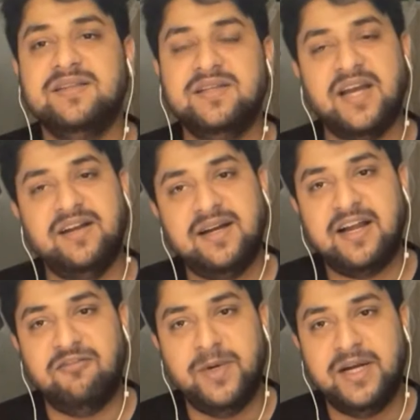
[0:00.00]
the central
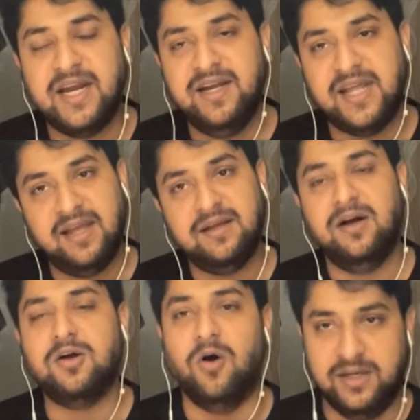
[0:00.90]
government can take
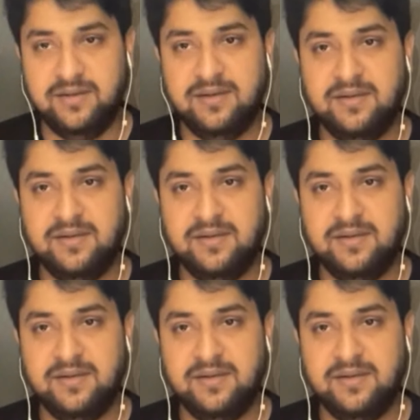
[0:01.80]
a call.